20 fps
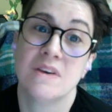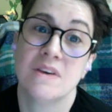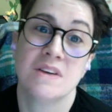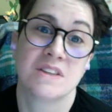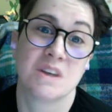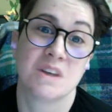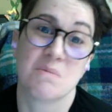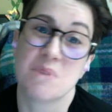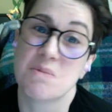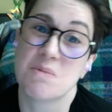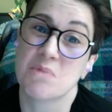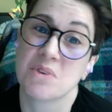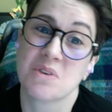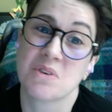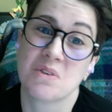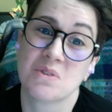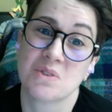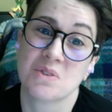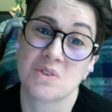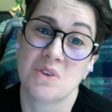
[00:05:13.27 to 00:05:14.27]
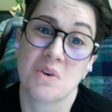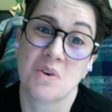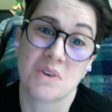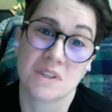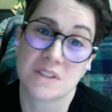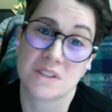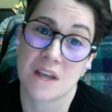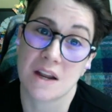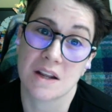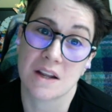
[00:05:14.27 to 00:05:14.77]
Some people don't notice
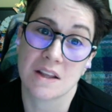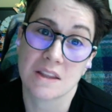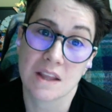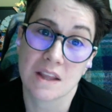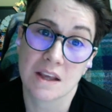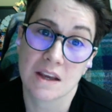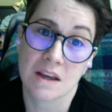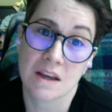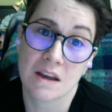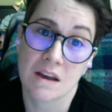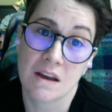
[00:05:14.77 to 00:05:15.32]
anything.